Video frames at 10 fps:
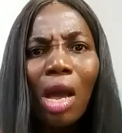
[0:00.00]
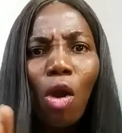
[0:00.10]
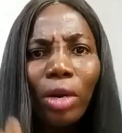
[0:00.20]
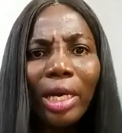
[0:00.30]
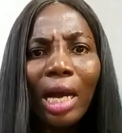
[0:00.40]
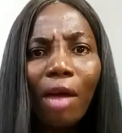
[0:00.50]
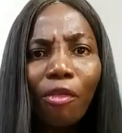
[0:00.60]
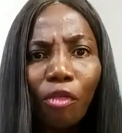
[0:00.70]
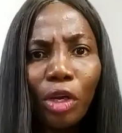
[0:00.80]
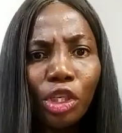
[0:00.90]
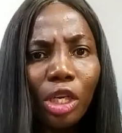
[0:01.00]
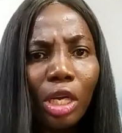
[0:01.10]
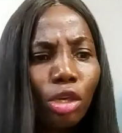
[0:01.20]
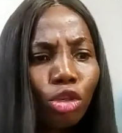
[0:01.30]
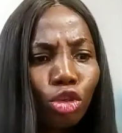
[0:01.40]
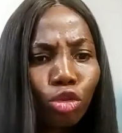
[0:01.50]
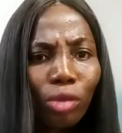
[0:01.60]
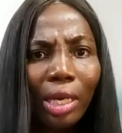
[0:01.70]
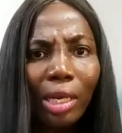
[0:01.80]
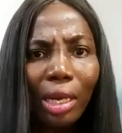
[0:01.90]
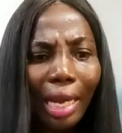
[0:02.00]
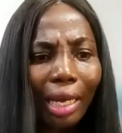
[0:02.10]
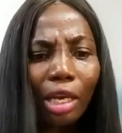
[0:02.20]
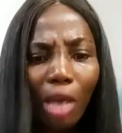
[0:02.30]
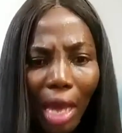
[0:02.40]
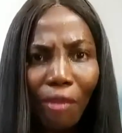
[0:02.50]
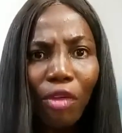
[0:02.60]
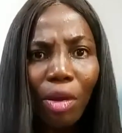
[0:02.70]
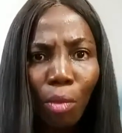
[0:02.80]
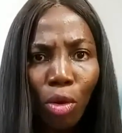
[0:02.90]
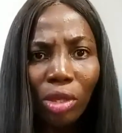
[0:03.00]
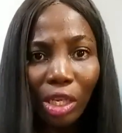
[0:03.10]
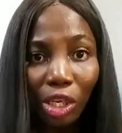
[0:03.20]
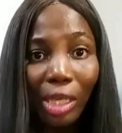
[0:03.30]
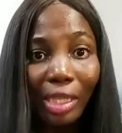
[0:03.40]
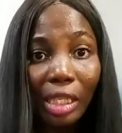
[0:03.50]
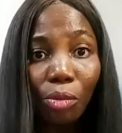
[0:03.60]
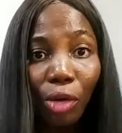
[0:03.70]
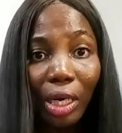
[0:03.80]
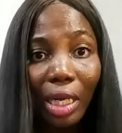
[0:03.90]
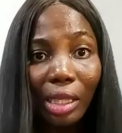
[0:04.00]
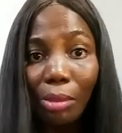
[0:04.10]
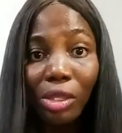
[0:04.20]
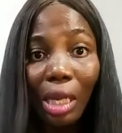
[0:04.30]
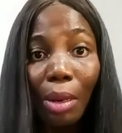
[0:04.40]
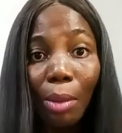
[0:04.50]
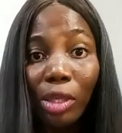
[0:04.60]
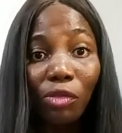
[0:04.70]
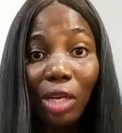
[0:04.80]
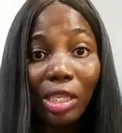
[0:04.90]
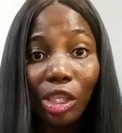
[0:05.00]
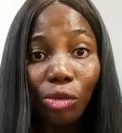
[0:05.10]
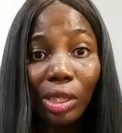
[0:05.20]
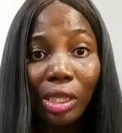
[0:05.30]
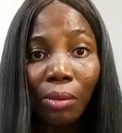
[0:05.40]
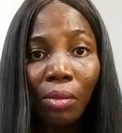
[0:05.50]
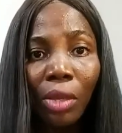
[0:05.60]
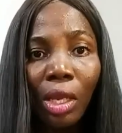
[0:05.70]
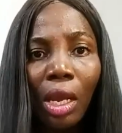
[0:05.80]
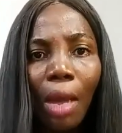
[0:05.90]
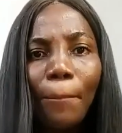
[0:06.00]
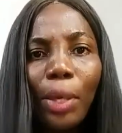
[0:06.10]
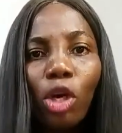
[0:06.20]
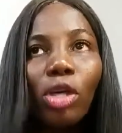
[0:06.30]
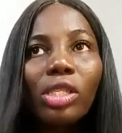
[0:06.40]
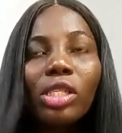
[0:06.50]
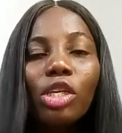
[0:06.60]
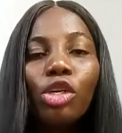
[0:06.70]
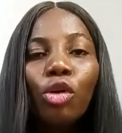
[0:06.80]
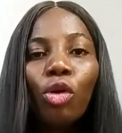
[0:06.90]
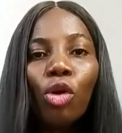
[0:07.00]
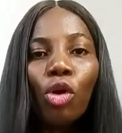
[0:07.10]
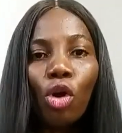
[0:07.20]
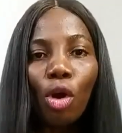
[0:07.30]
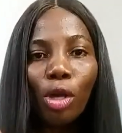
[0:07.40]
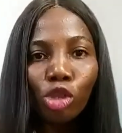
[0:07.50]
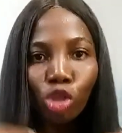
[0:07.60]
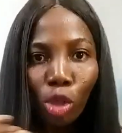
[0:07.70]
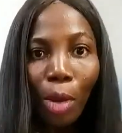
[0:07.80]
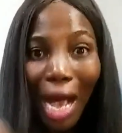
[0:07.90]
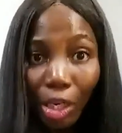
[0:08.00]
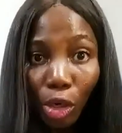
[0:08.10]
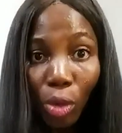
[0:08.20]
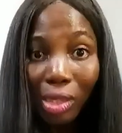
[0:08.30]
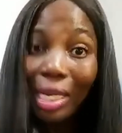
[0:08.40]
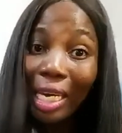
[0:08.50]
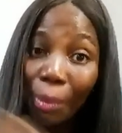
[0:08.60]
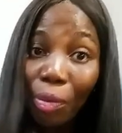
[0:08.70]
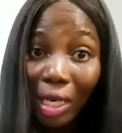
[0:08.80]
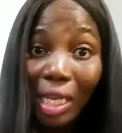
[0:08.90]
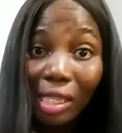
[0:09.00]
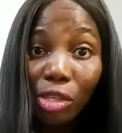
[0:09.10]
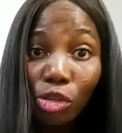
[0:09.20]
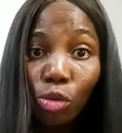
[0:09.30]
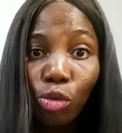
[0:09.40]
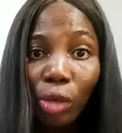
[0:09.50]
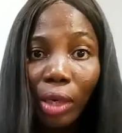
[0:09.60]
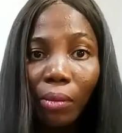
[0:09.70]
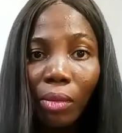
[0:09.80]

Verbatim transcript: On an average, children like every month a child is getting pregnant. I'm I'm not even exaggerating, because you know adults impregnate these children,